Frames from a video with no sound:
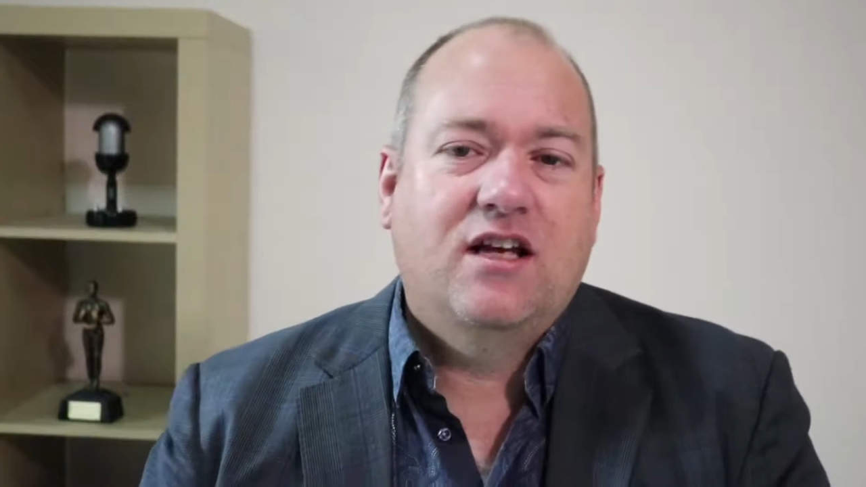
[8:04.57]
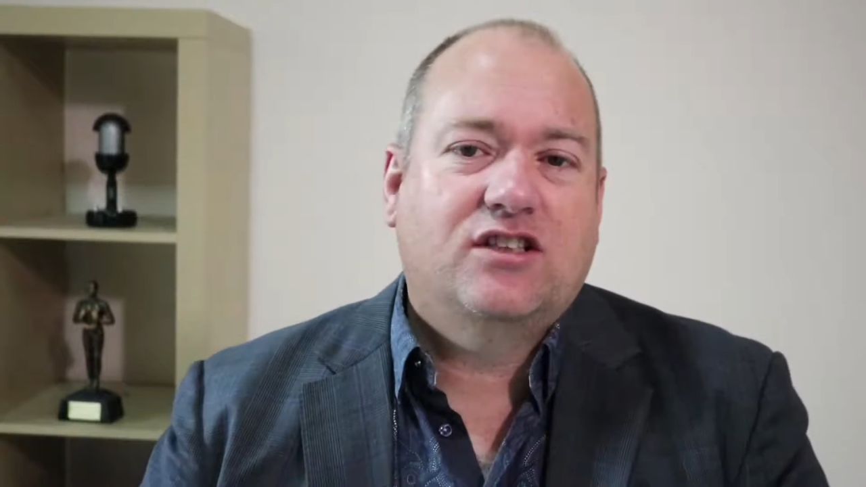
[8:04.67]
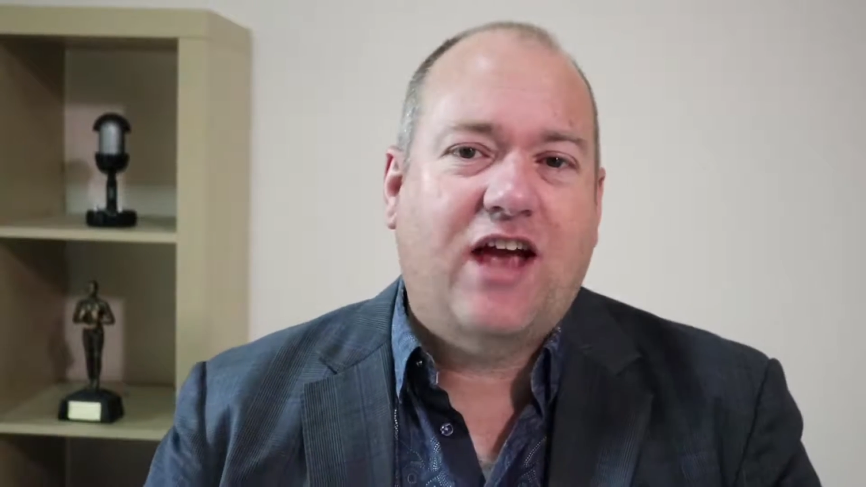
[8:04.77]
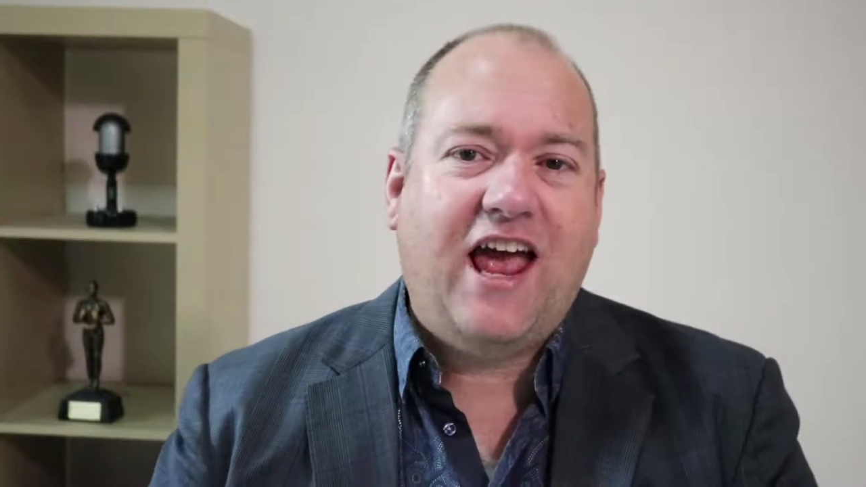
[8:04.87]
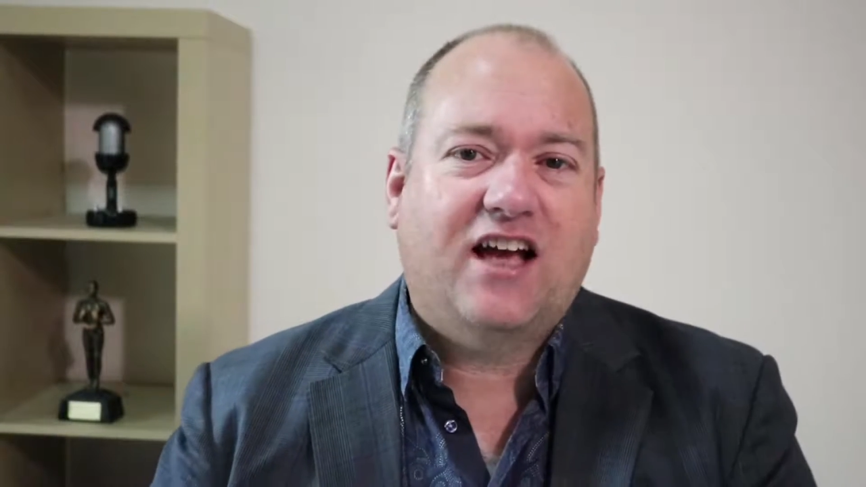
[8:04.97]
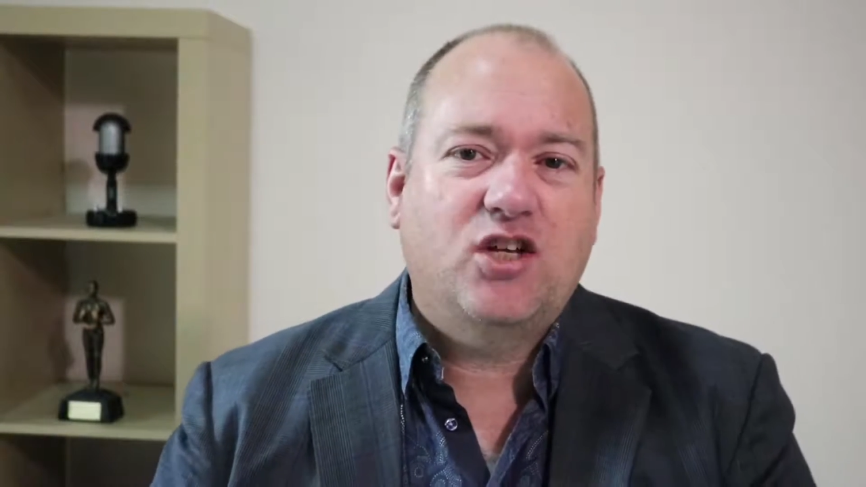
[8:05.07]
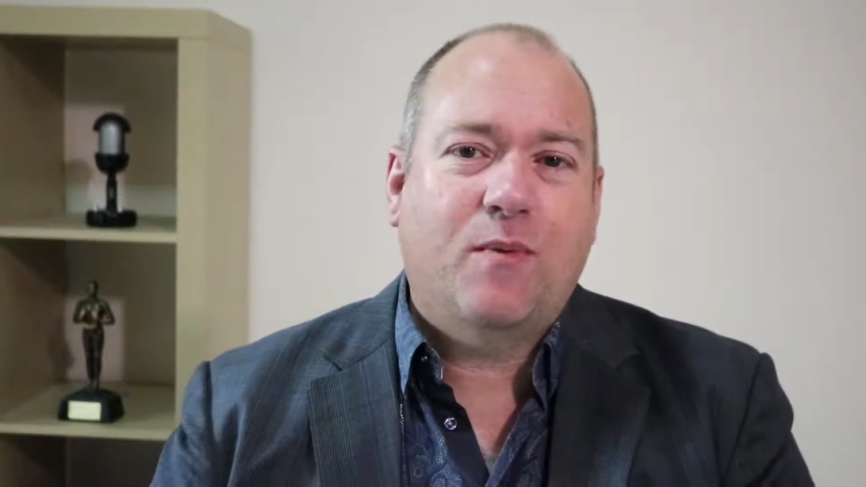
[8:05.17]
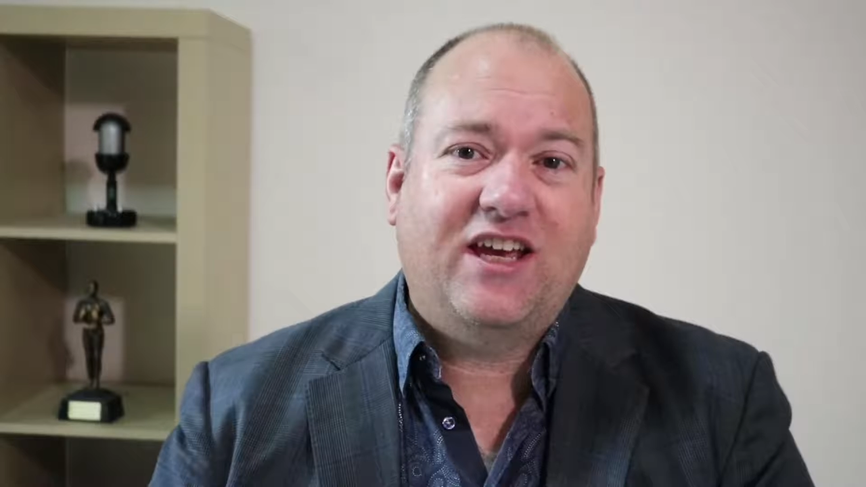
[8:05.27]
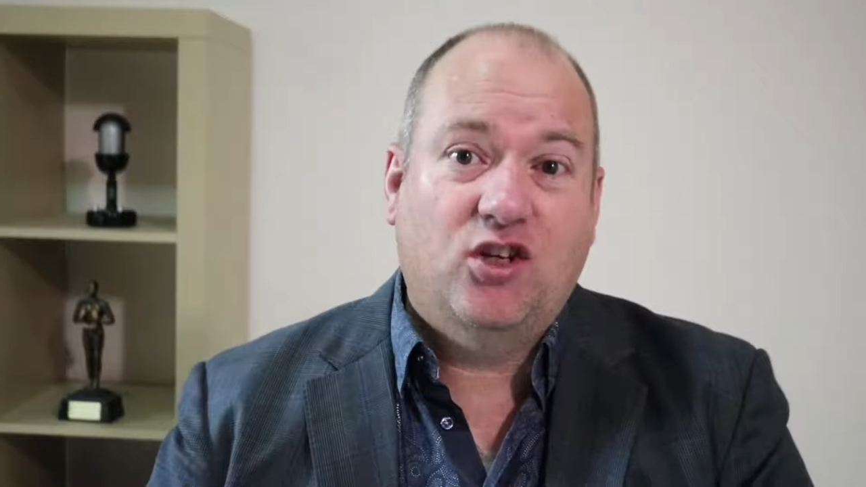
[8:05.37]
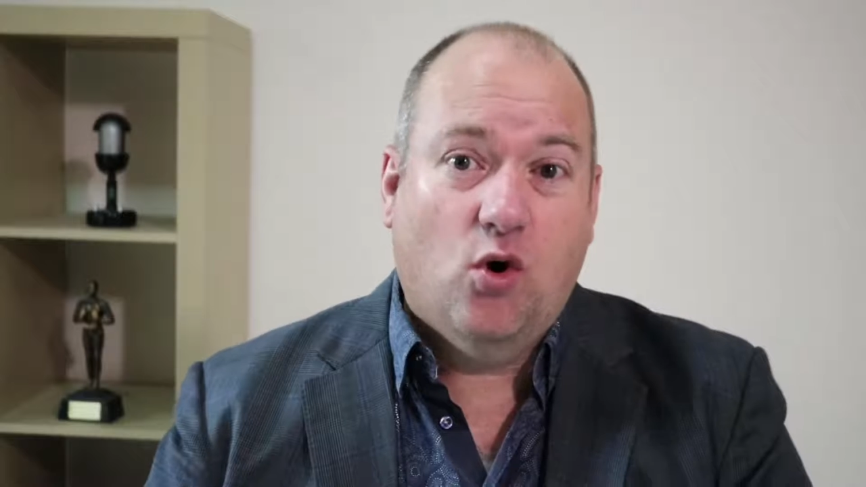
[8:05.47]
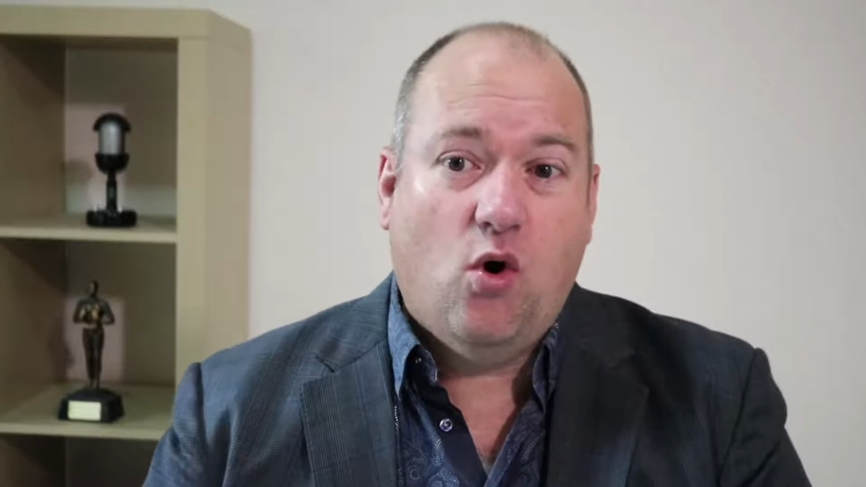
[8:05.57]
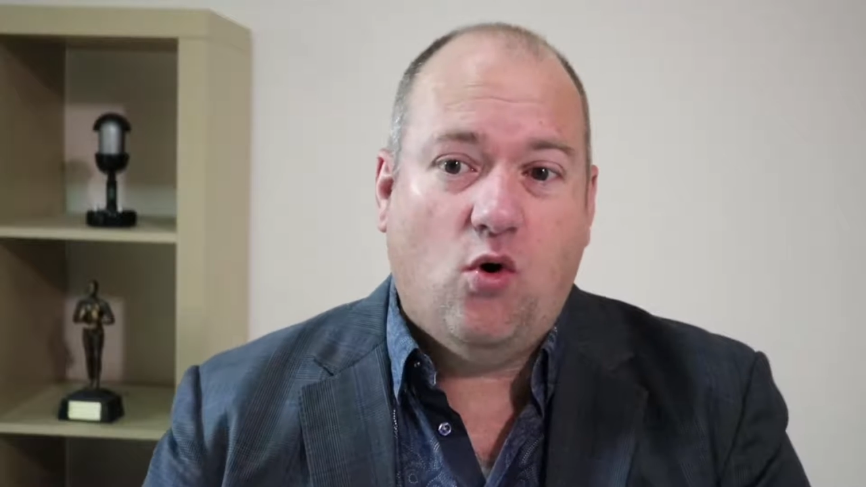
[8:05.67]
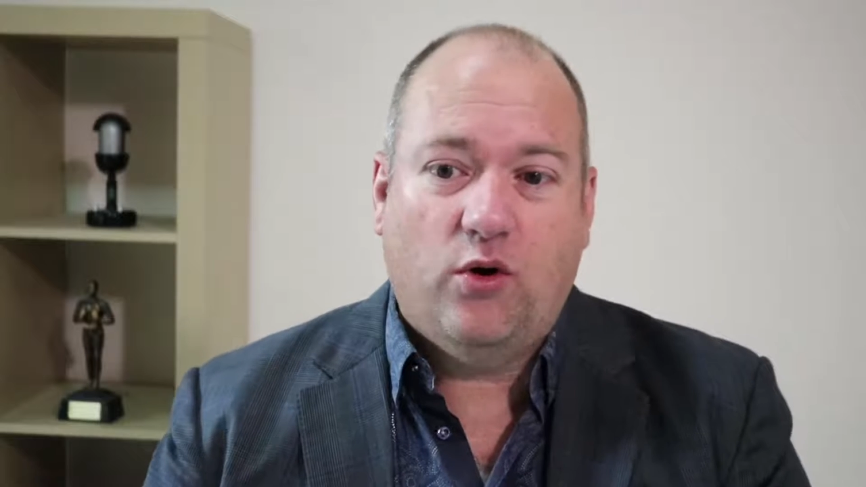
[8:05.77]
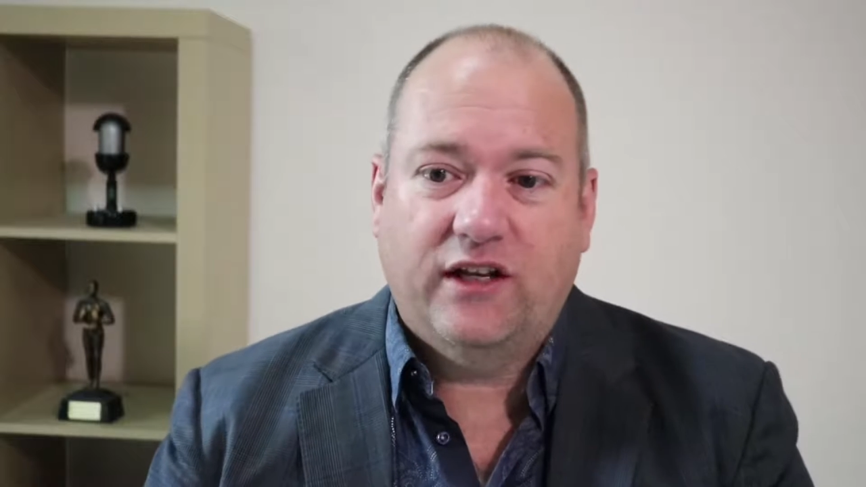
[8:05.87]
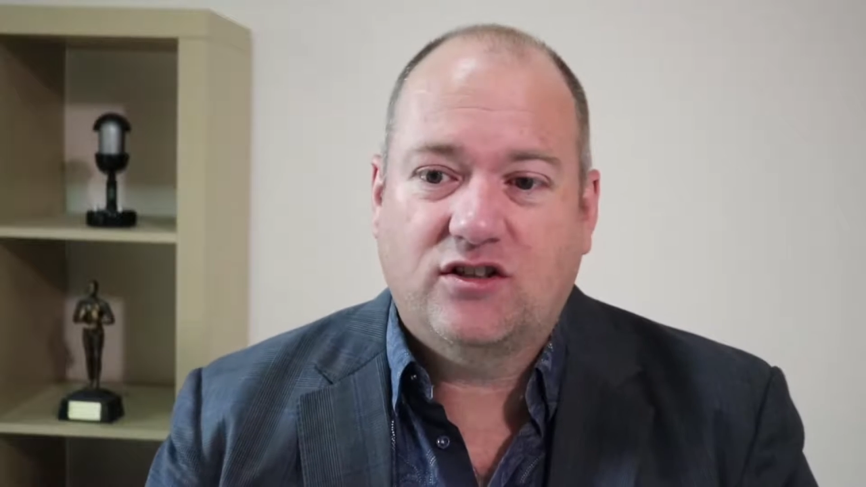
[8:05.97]
So how can you make your
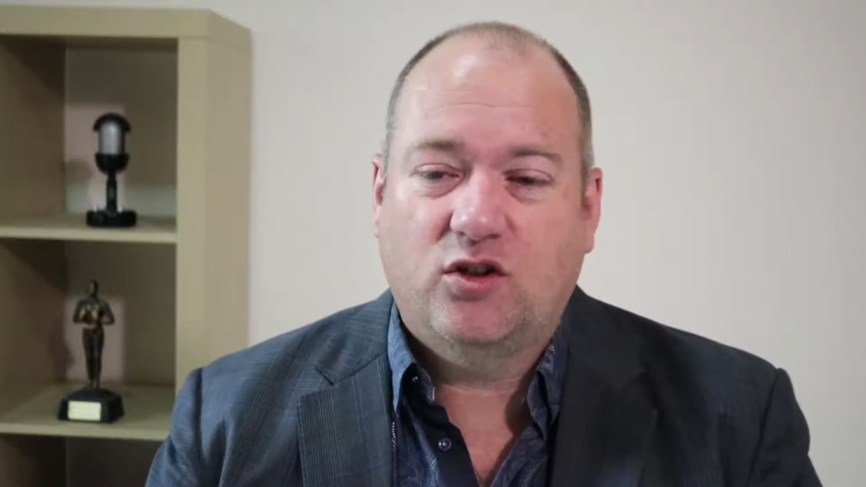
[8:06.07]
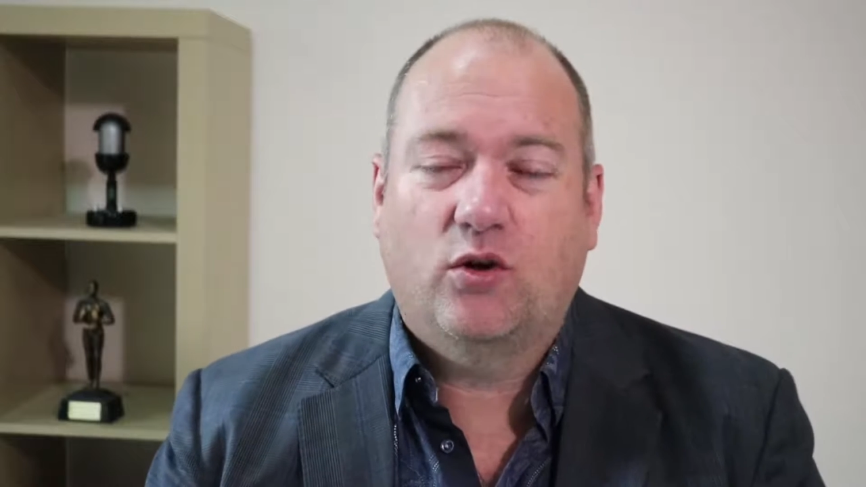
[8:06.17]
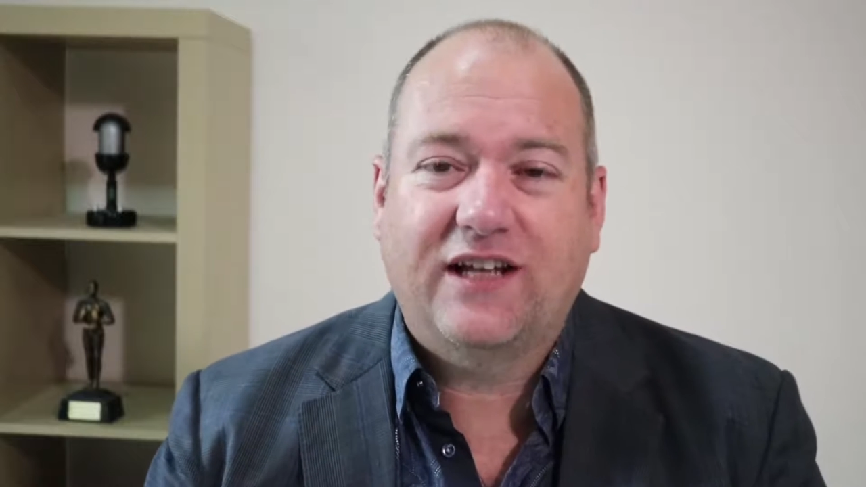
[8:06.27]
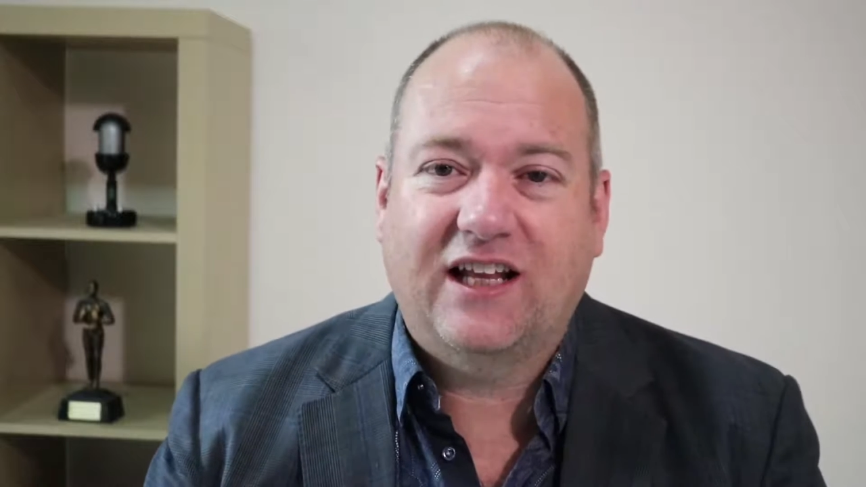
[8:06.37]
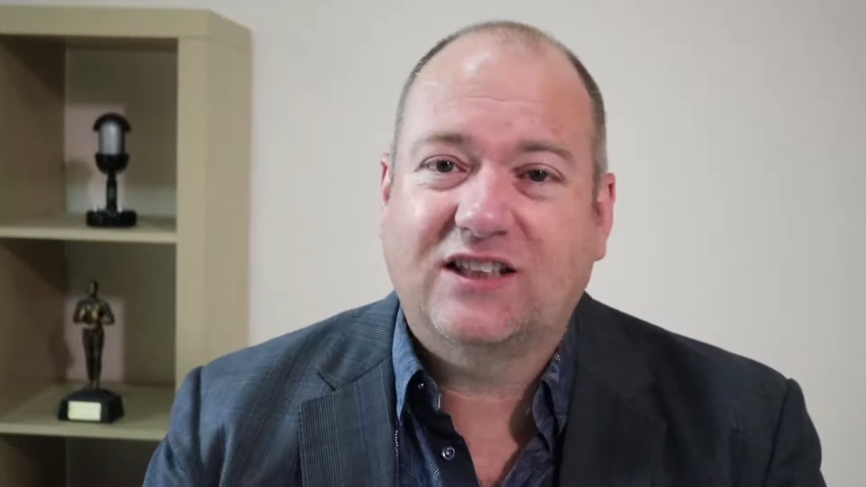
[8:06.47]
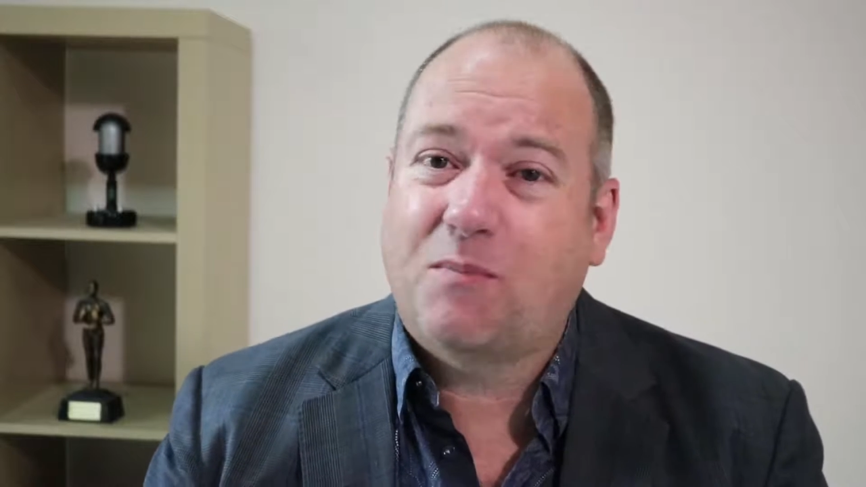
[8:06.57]
audience, your delegates,